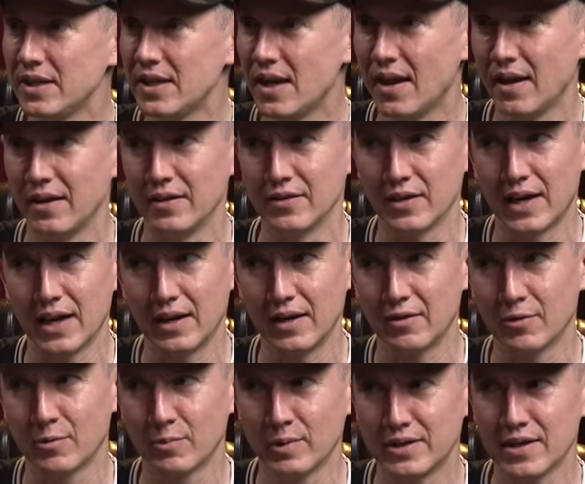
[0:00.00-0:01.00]
the end, okay,
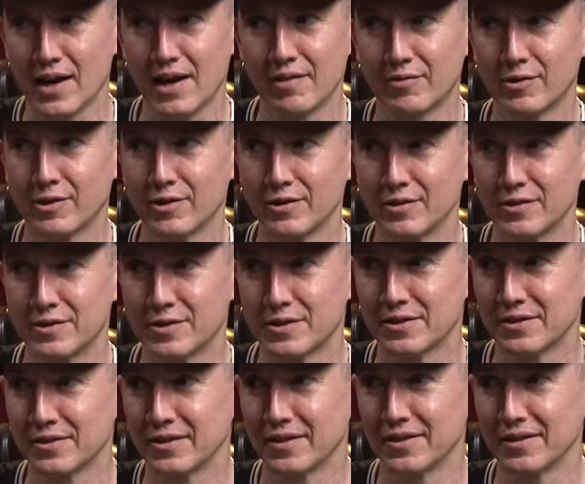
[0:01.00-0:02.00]
here we
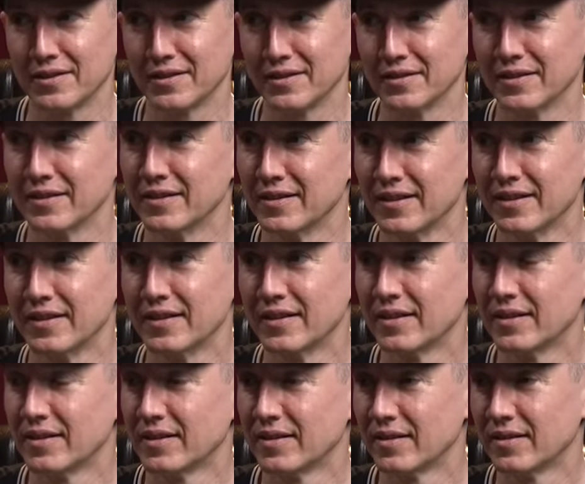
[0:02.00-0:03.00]
diverge. Uh, well, this is,
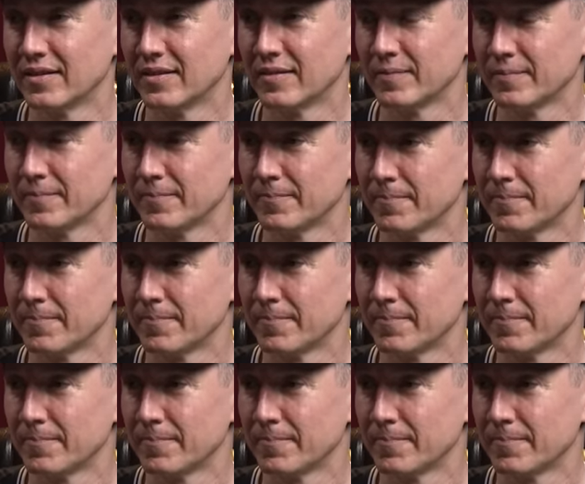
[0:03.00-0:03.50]
leading up to that, this is